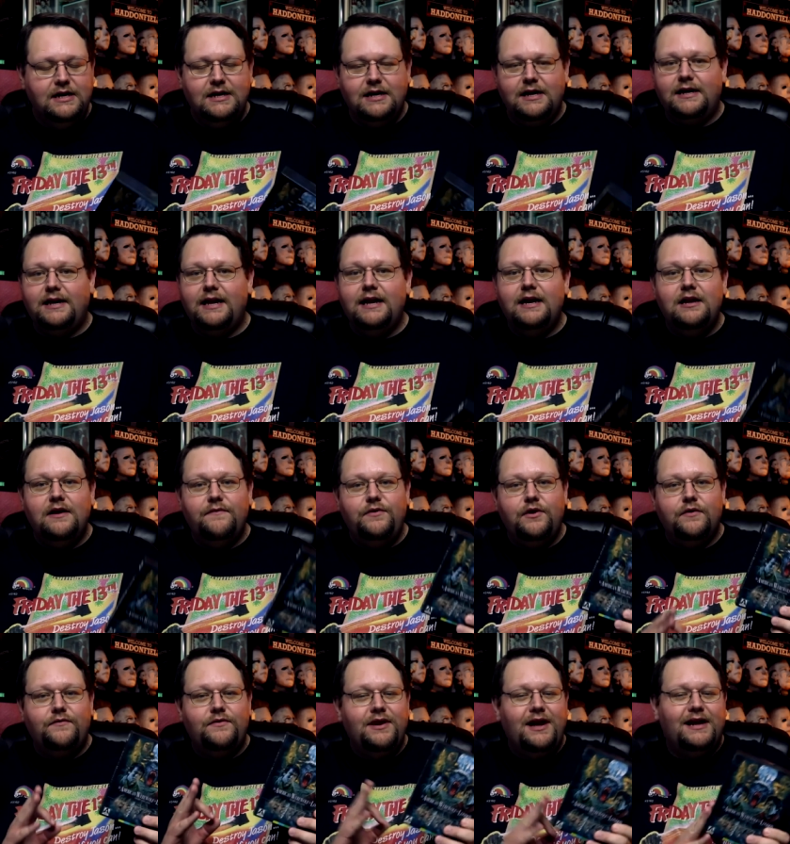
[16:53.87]
Again, if
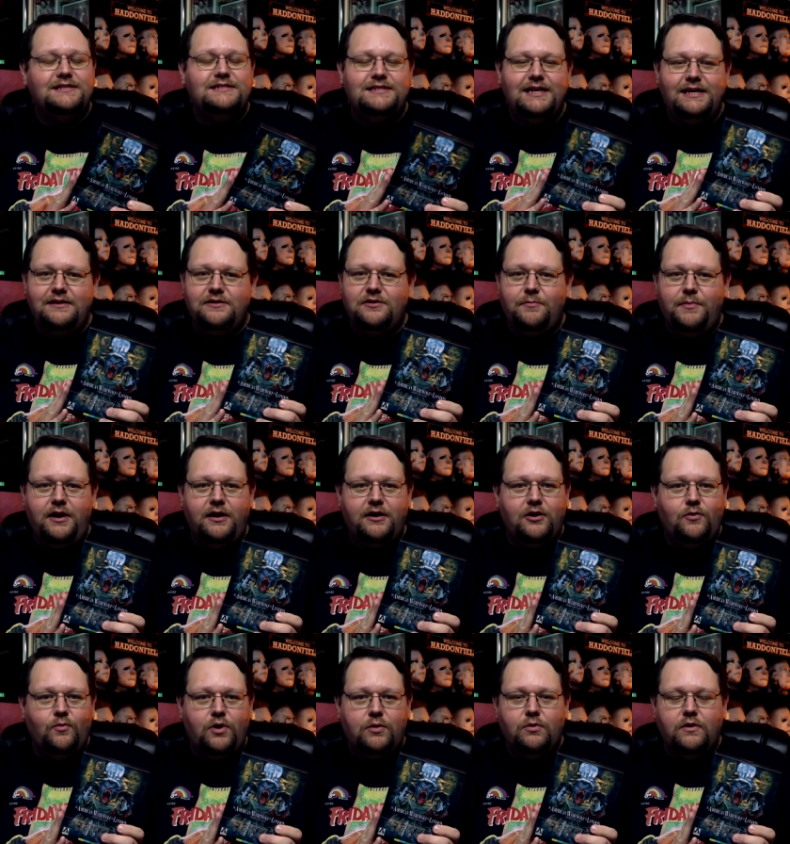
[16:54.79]
you've not seen an
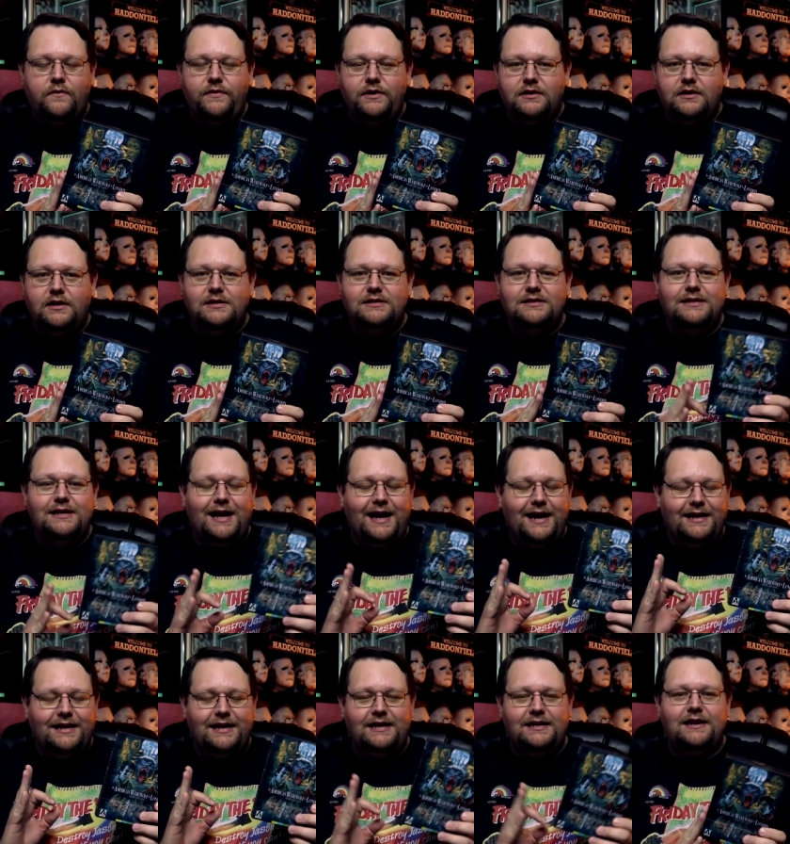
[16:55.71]
American Werewolf in London,
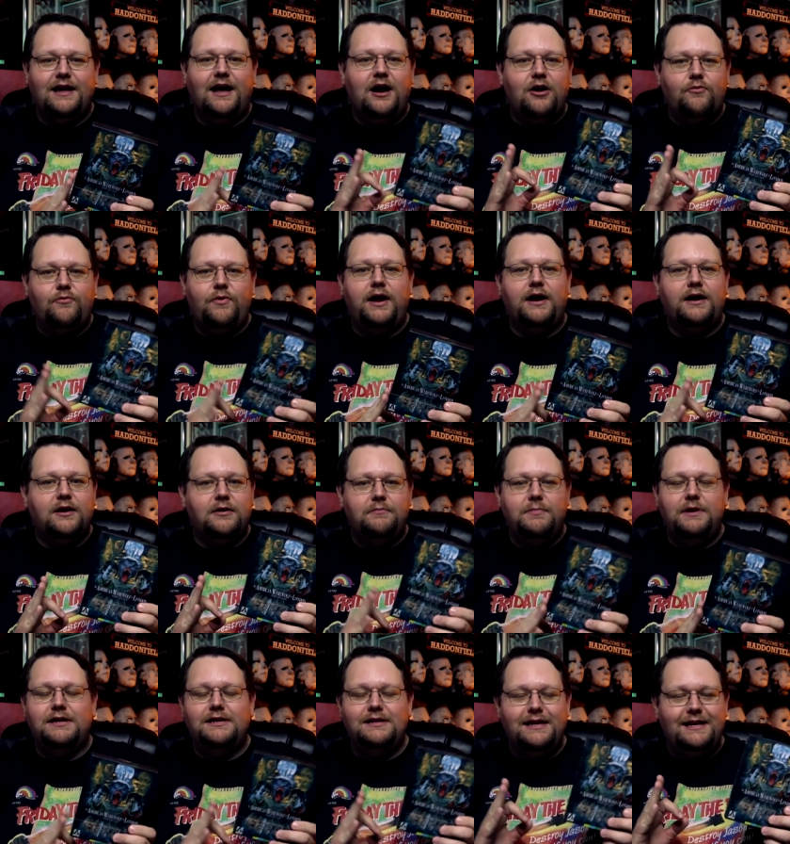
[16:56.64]
I cannot
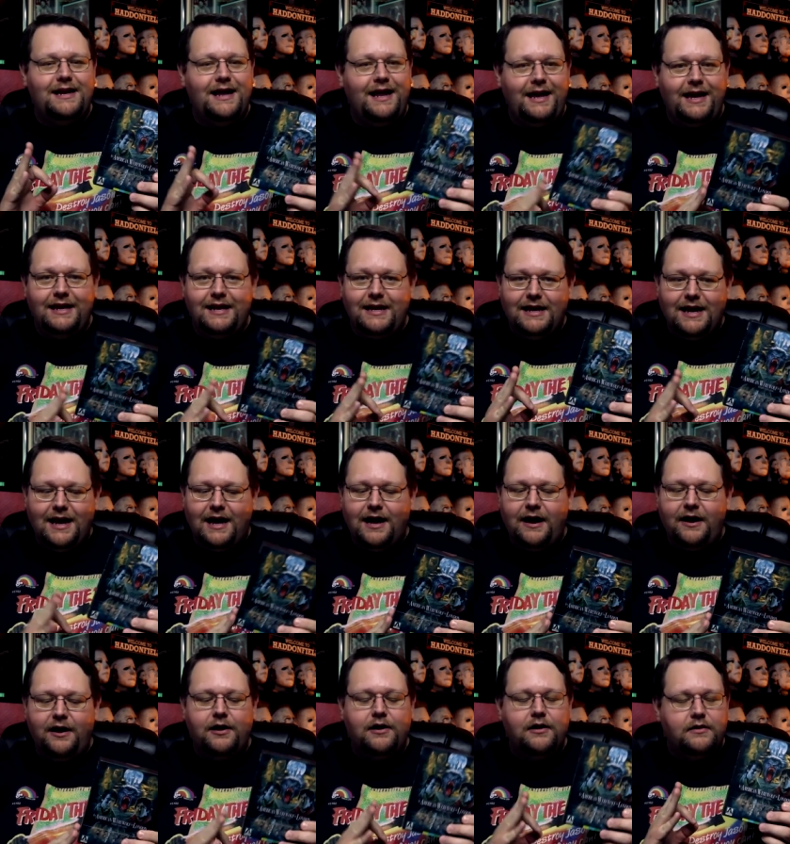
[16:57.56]
recommend it any
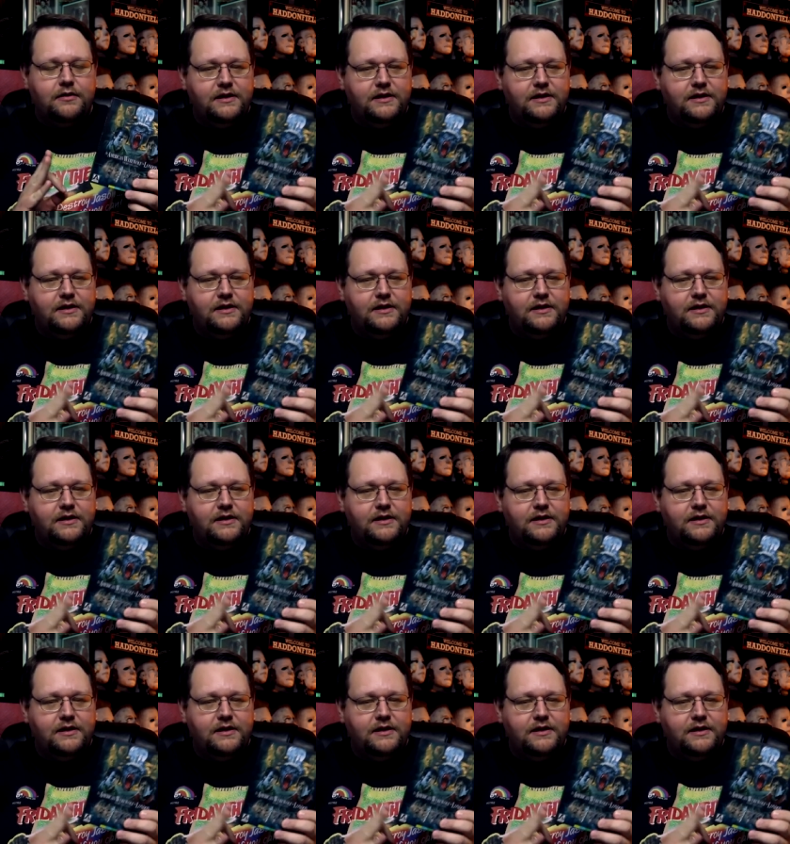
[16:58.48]
higher.